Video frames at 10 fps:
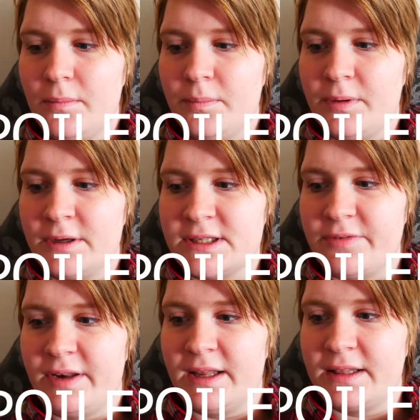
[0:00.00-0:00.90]
Because I
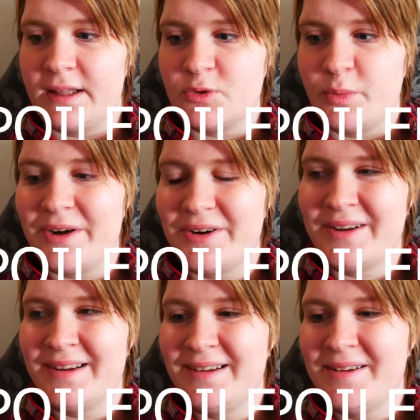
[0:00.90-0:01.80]
feel like that's weird.
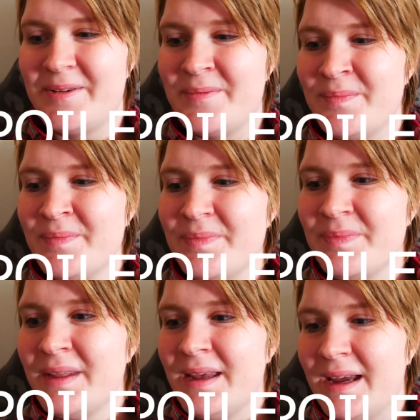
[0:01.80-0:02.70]

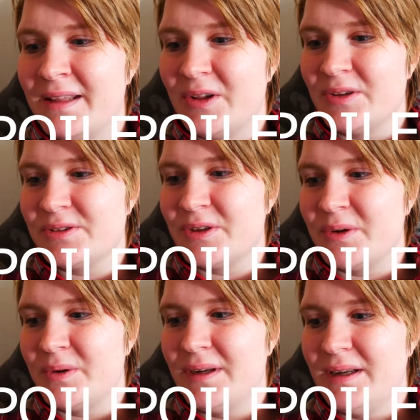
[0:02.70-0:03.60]
And
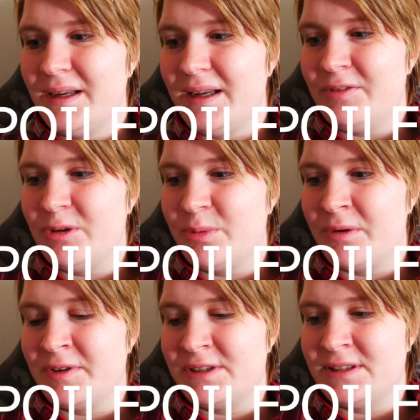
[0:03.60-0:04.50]
also, if the
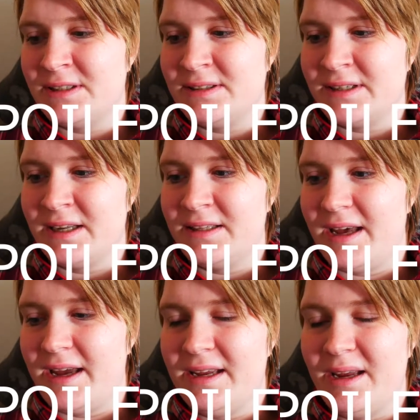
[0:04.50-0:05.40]
prophecy says he's gonna
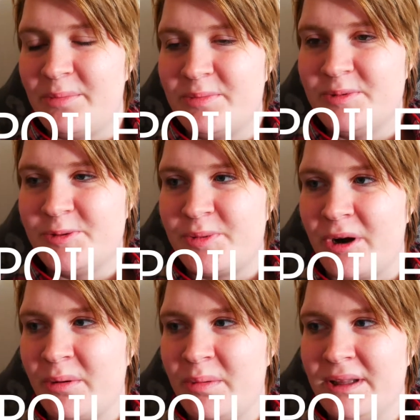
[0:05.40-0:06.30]
die, he's
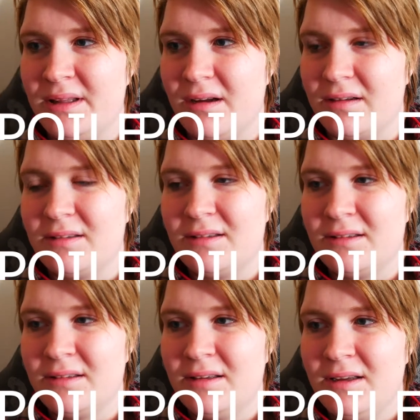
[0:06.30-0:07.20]
probably not.
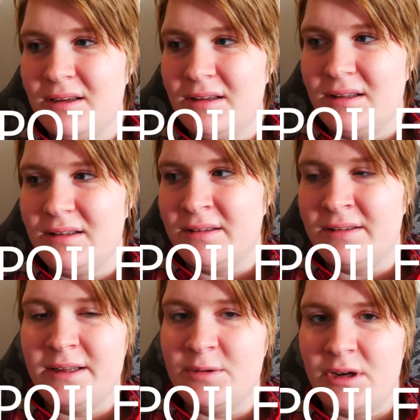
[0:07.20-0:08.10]
They
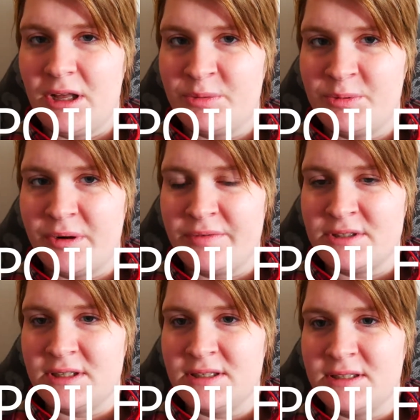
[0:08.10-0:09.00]
deal a lot with
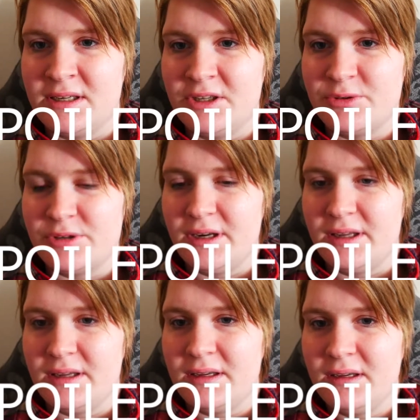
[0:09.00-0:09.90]
prophecies, and they
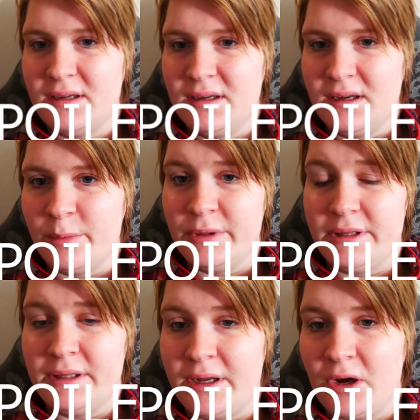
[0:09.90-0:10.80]
usually, well,
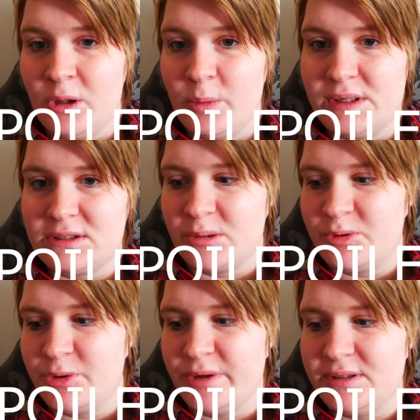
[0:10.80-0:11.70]
they always come
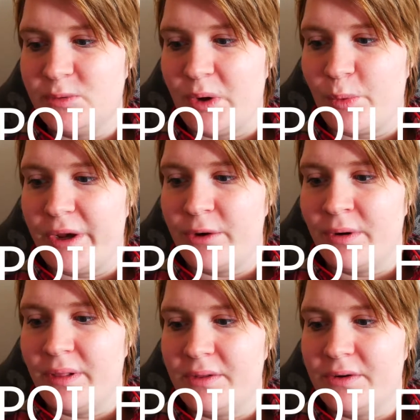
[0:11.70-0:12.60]
true in one way or
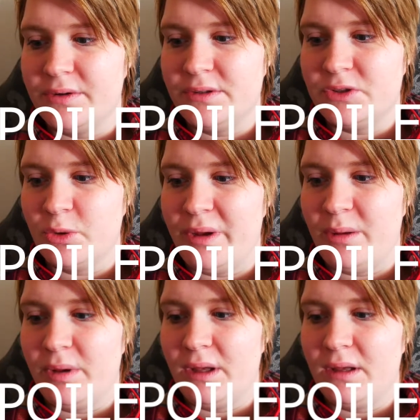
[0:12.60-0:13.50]
another, so
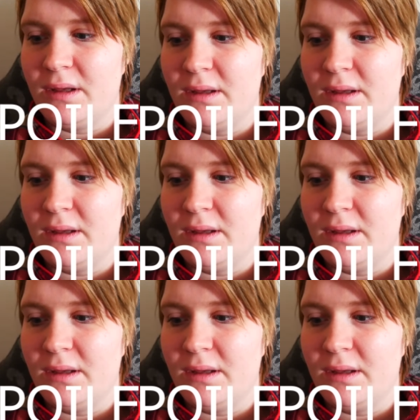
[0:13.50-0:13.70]
maybe